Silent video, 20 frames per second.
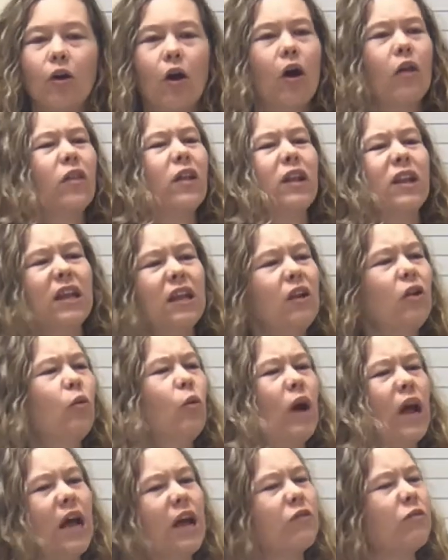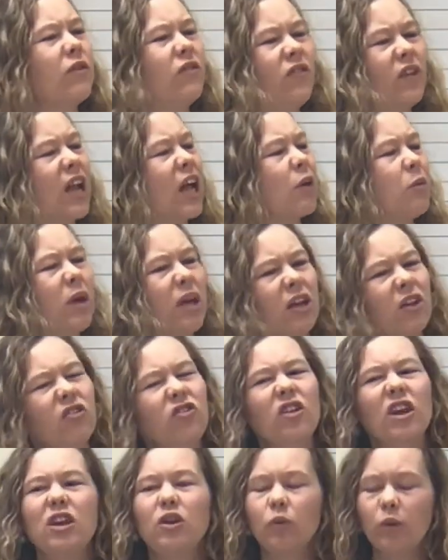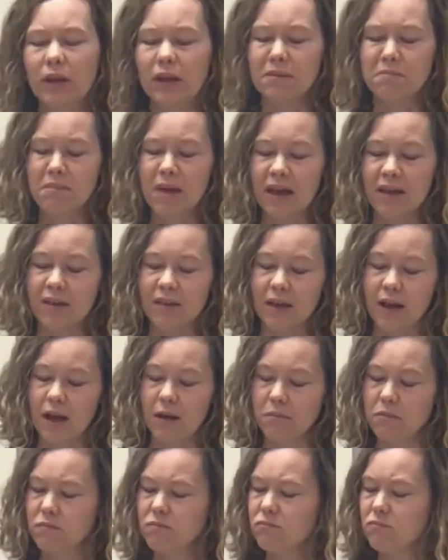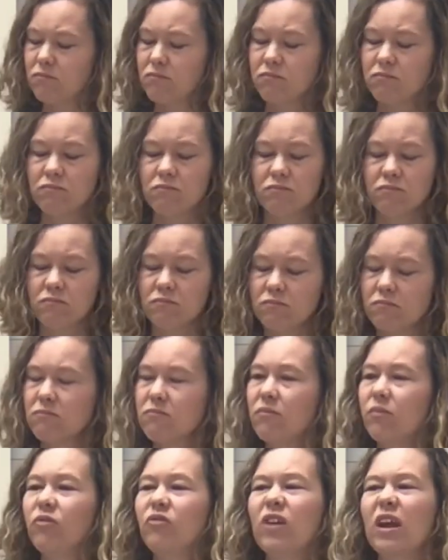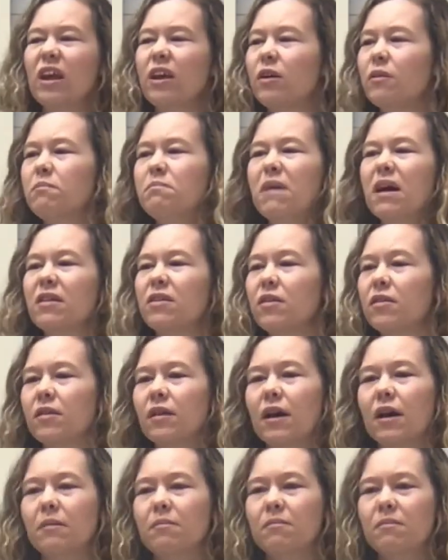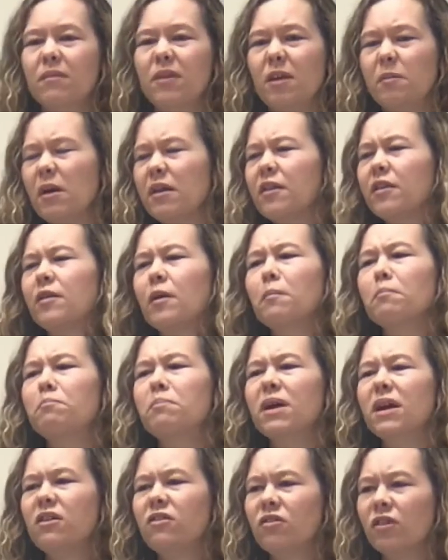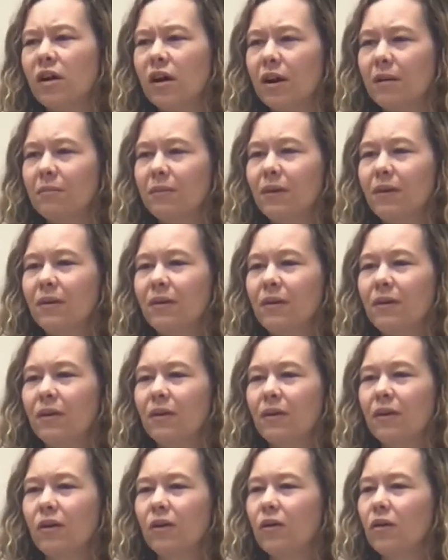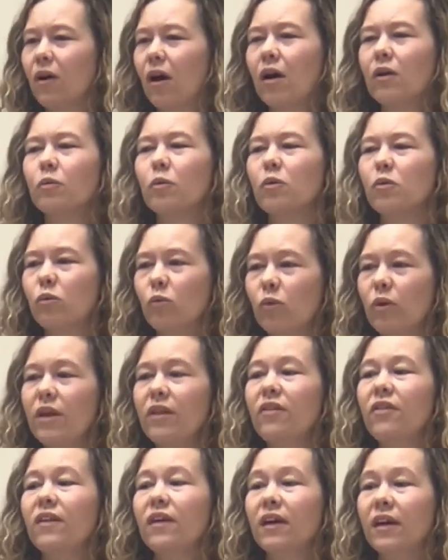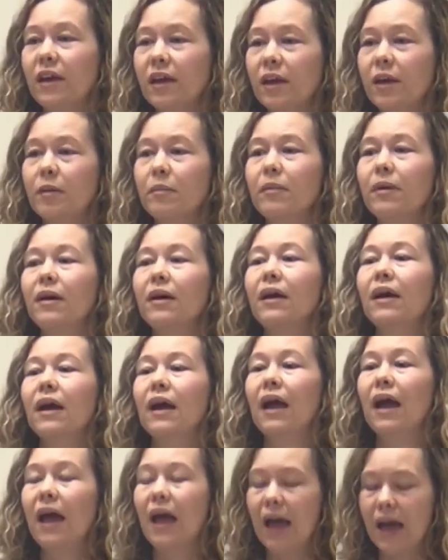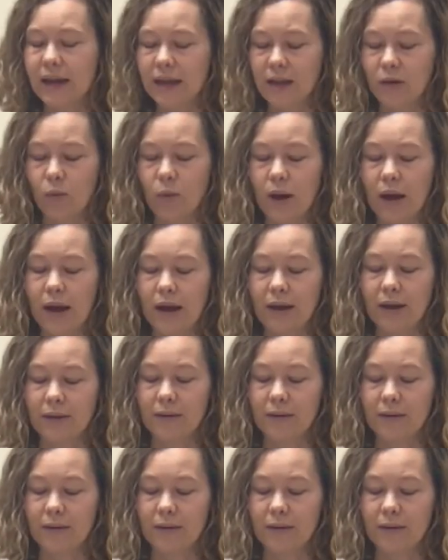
all the little ways we feel like we continually mess up. Jacob messes up. He messes up big time. God was with him anyway.